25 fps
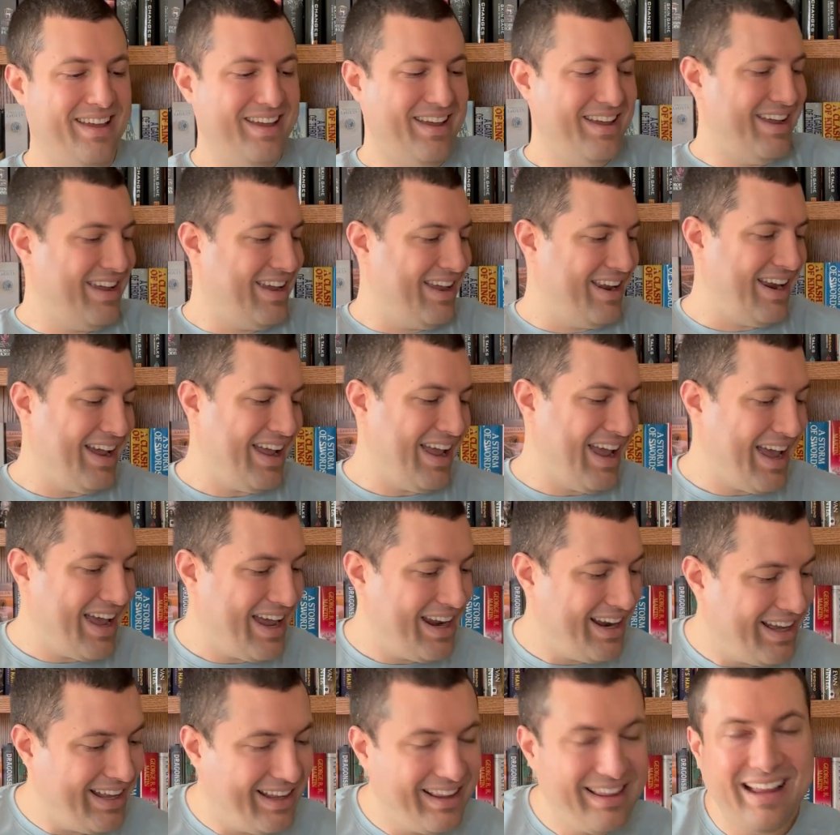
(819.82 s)
And I
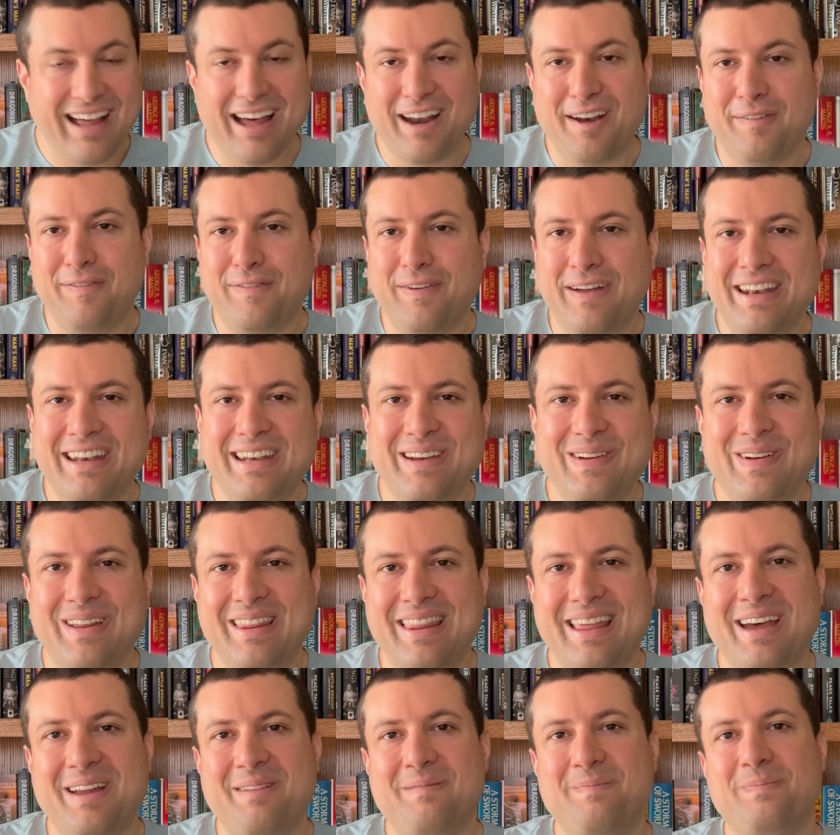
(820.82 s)
had a lot of fun doing
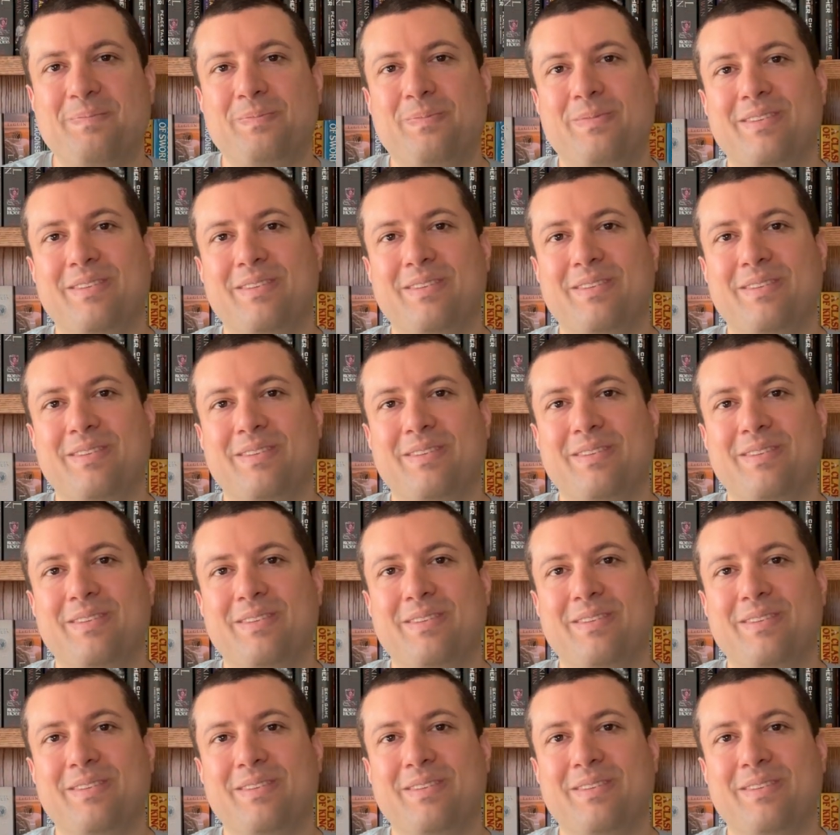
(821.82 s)
that.